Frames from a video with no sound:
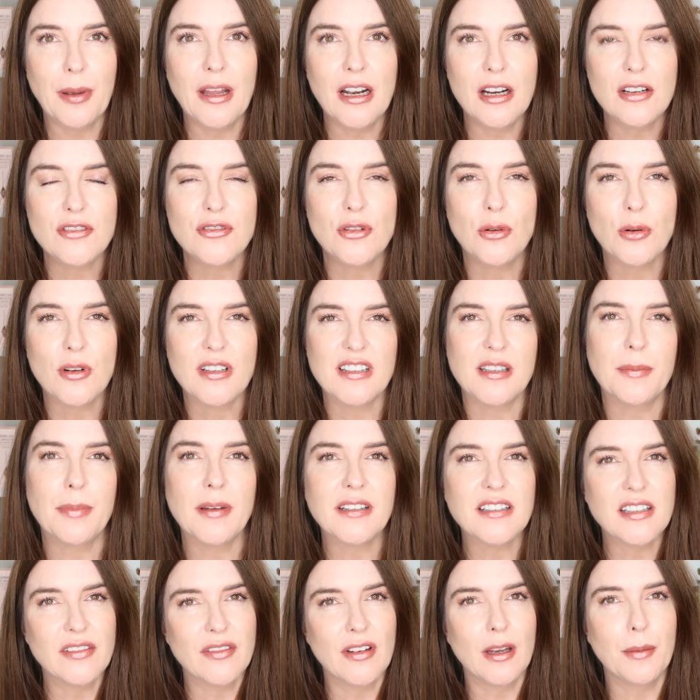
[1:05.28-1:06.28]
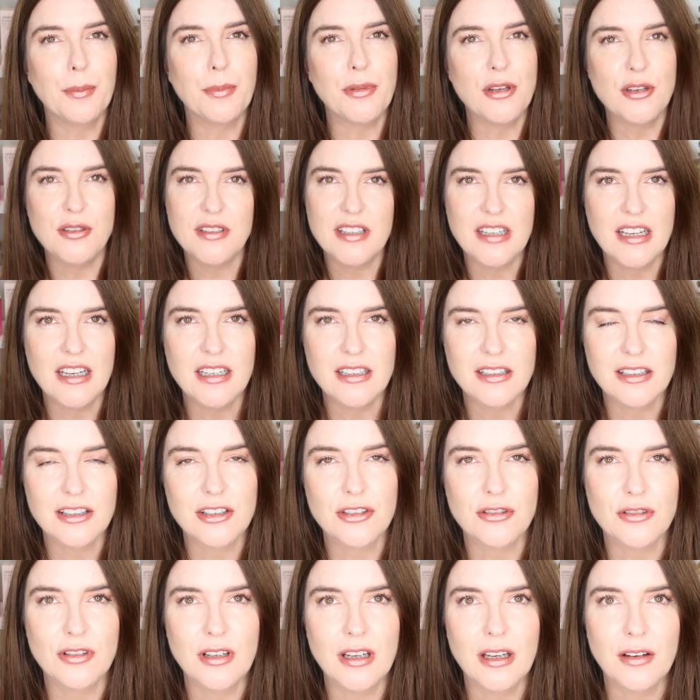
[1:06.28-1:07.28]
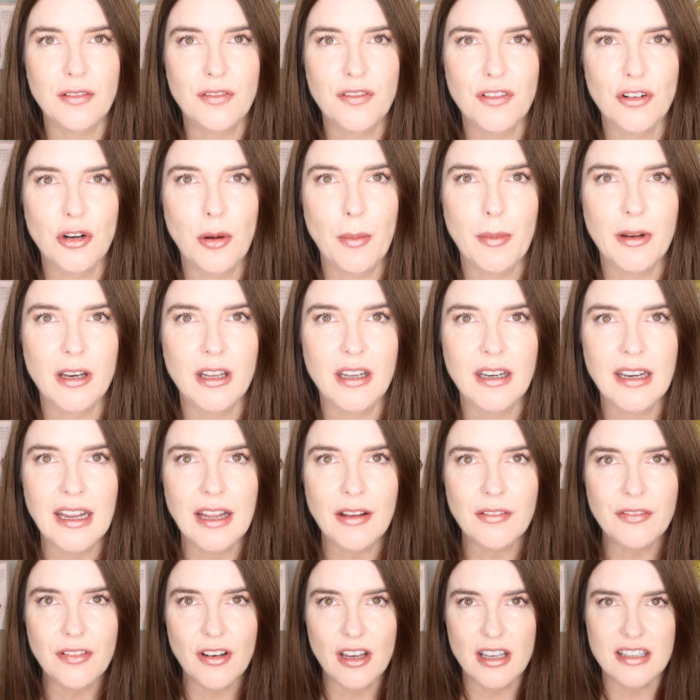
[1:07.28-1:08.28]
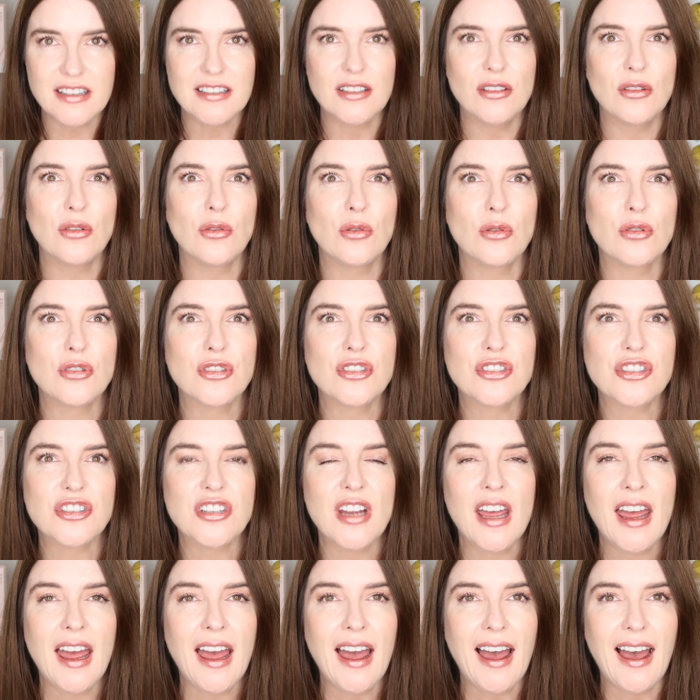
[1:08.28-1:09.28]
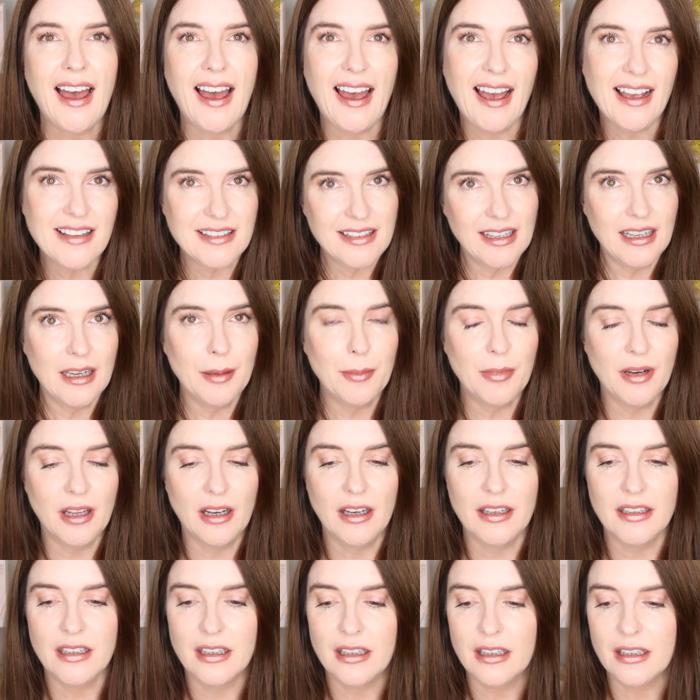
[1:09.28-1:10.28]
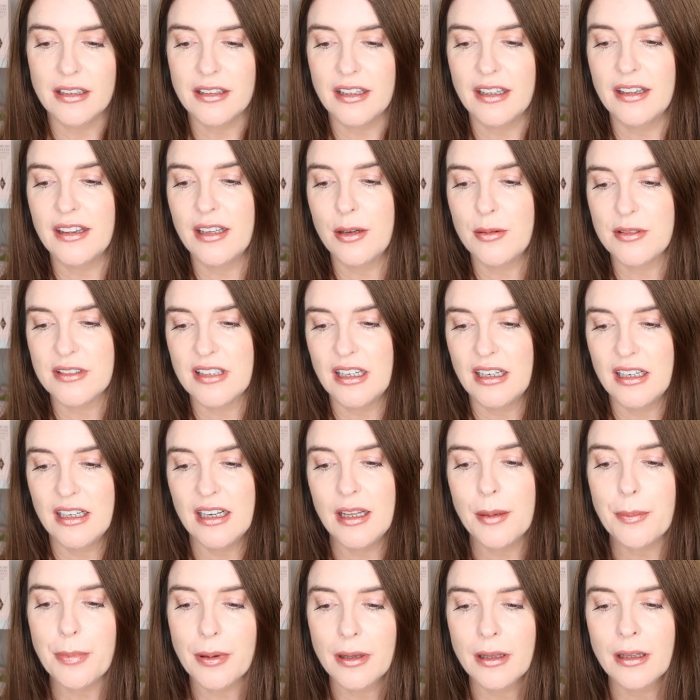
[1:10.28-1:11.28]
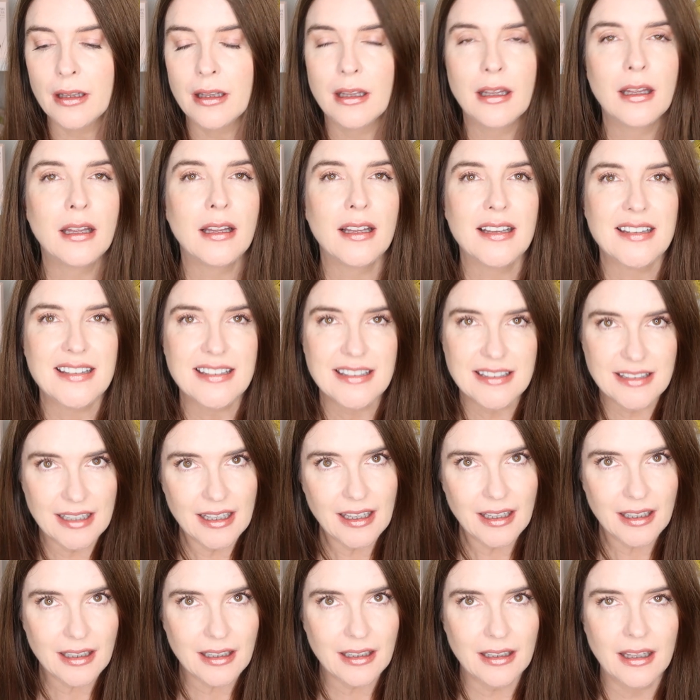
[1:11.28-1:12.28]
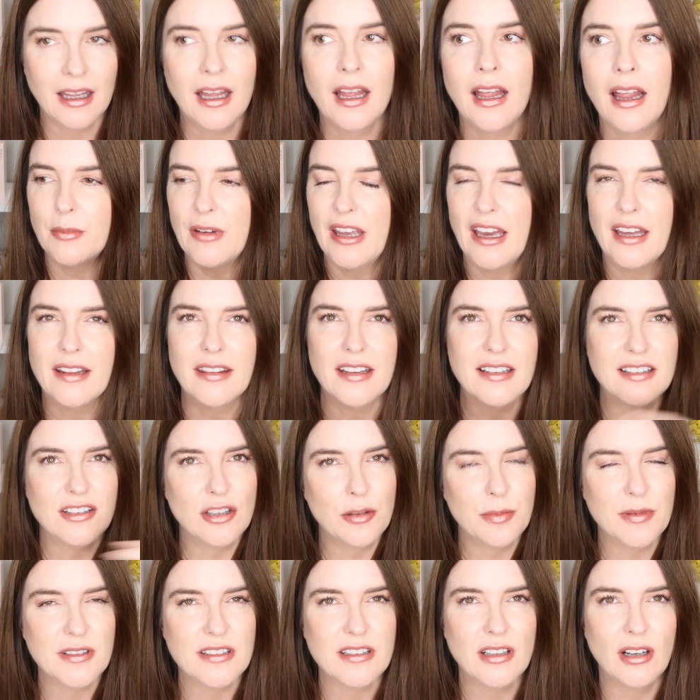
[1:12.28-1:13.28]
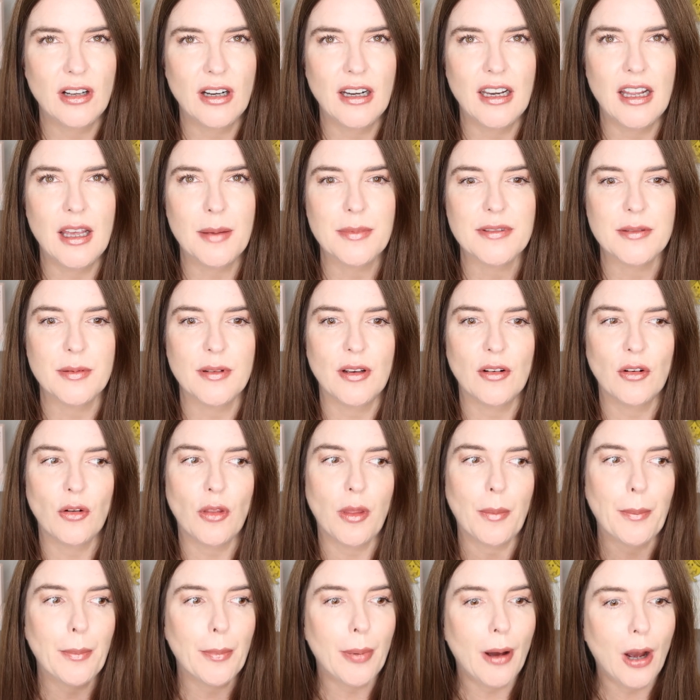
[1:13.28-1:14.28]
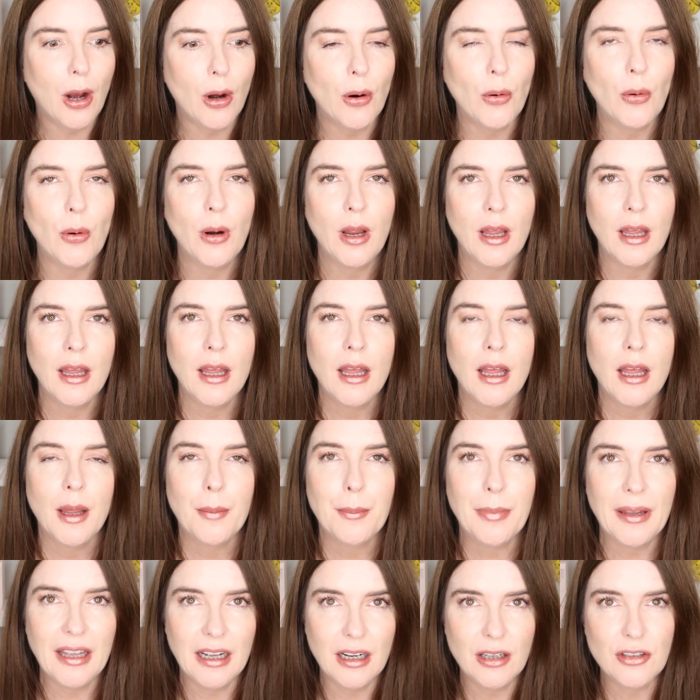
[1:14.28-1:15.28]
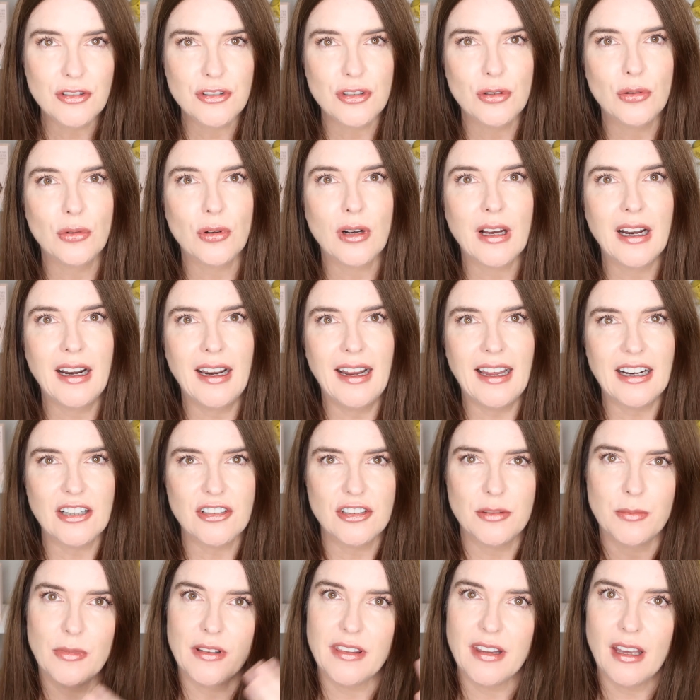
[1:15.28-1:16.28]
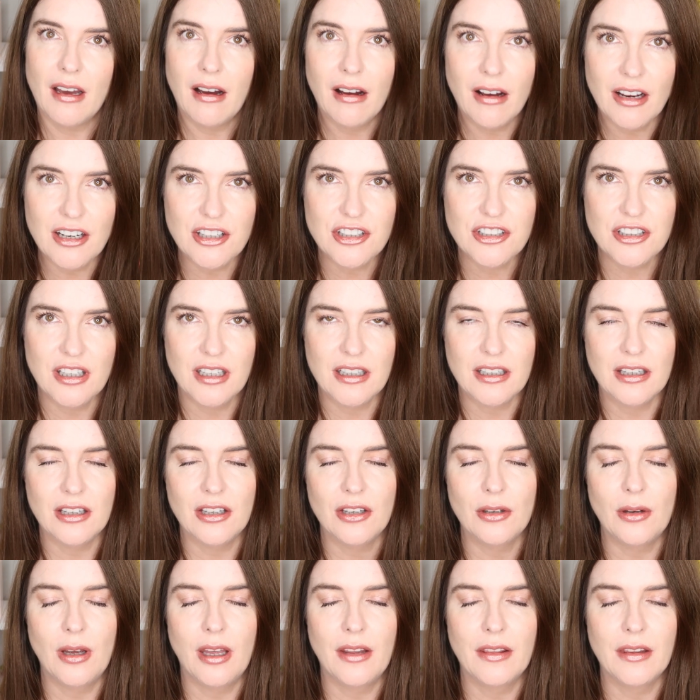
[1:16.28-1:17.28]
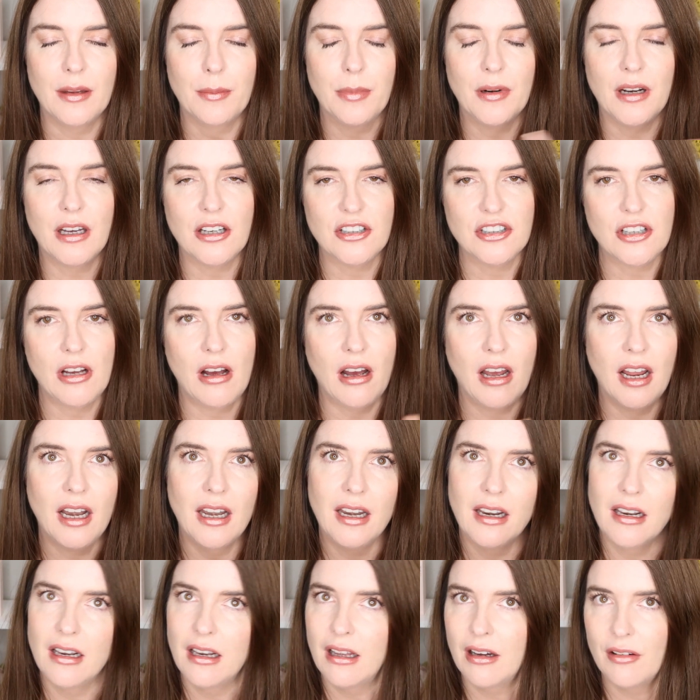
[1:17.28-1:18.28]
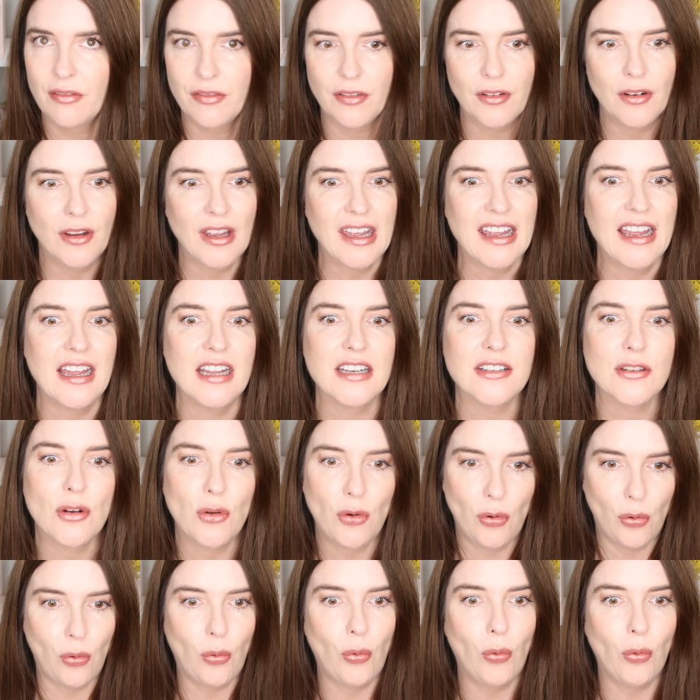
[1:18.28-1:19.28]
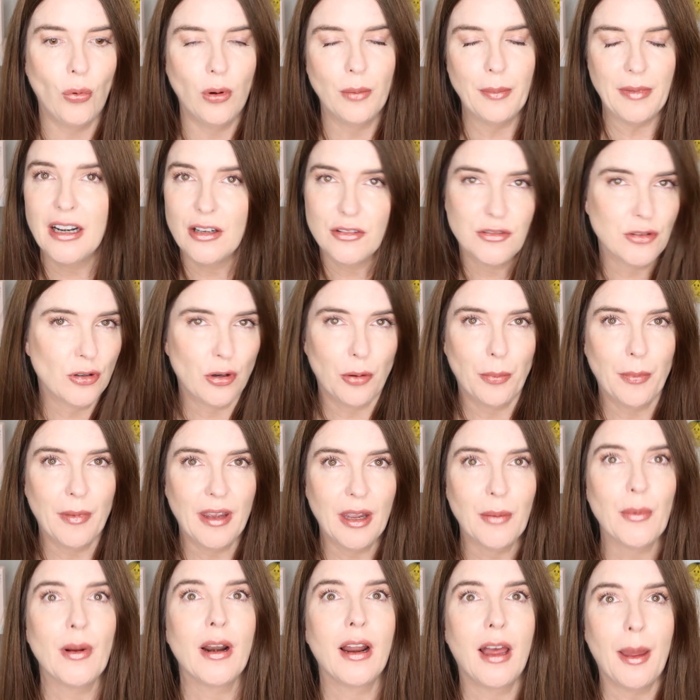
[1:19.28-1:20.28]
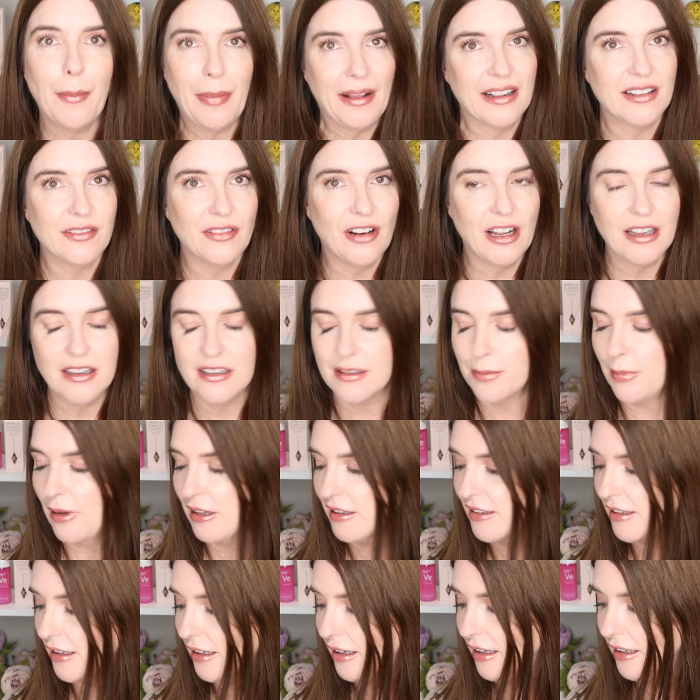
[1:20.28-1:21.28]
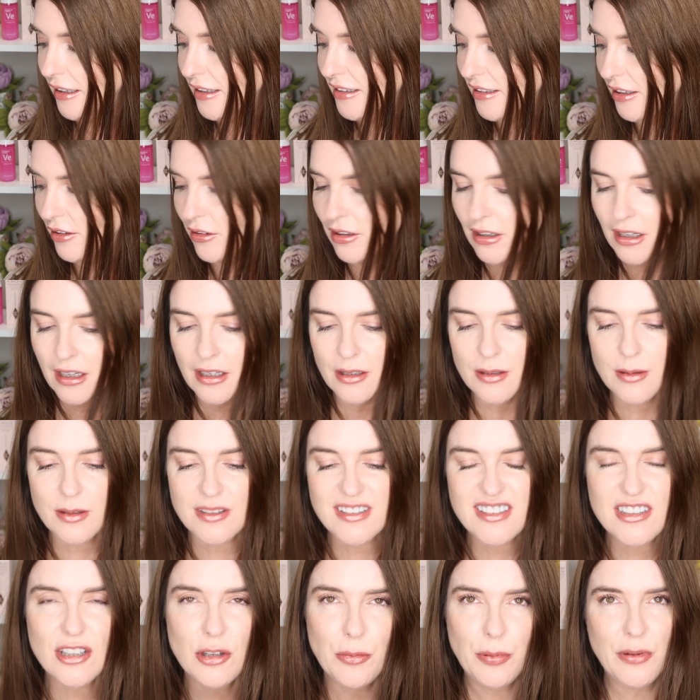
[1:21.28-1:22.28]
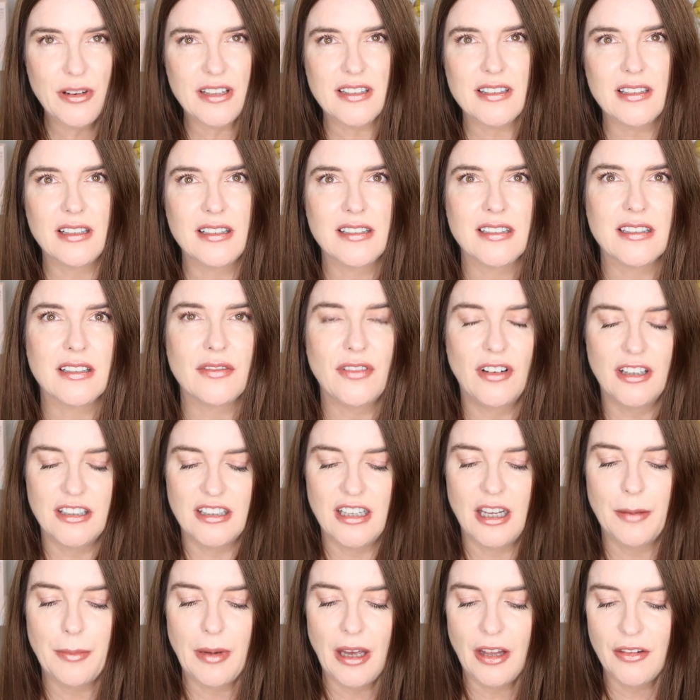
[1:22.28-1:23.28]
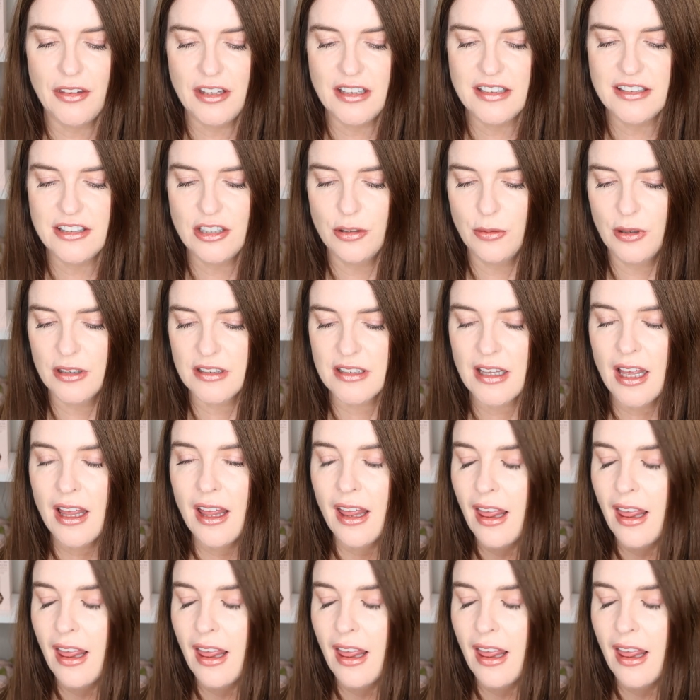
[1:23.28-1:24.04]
Pillow Talk is a bit of a beauty industry phenomenon. It first launched as a lip liner, then there was a lip stick, then we had the Superstar lips, we've got the whole Pillow Talk collection with the eyeshadow and the blush. I love it all. Pillow Talk and me, we're like best friends basically, so I'm super excited to find out about these new ones.